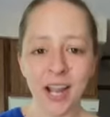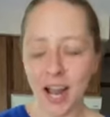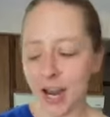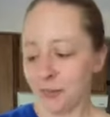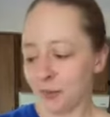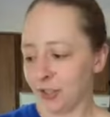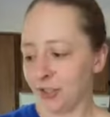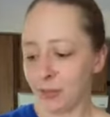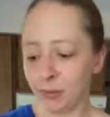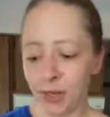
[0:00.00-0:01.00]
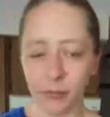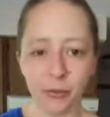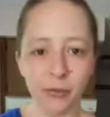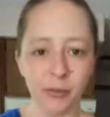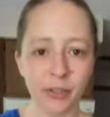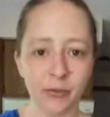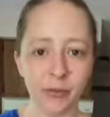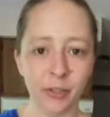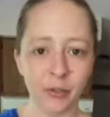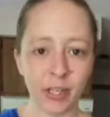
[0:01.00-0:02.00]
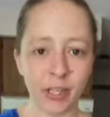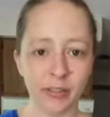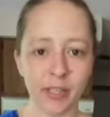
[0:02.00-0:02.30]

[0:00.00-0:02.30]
I'm just impromptu doing this really quick because